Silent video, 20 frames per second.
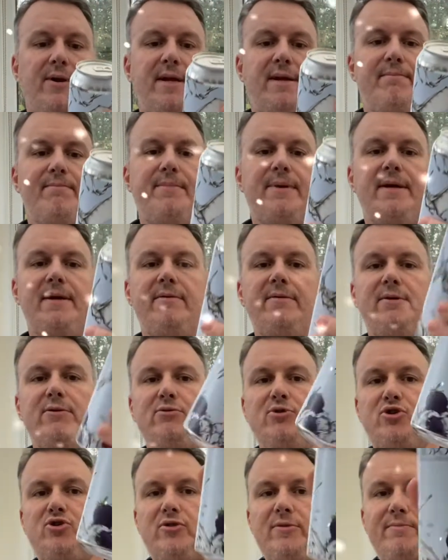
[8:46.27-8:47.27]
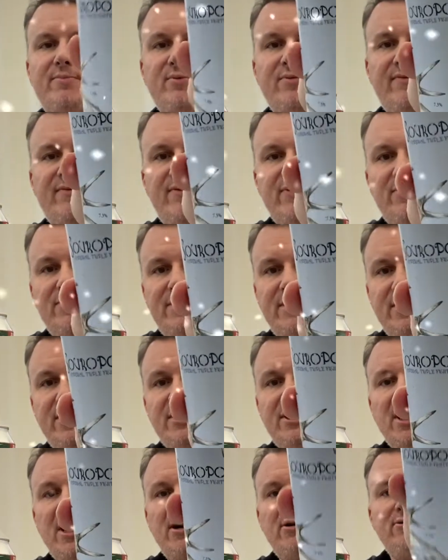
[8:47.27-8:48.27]
Imperial Triple Fruited
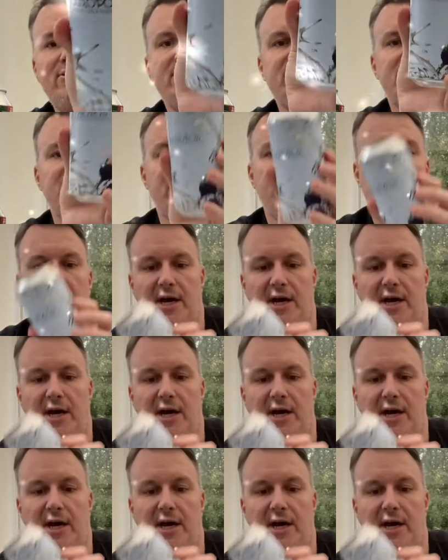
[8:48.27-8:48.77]
Ghost.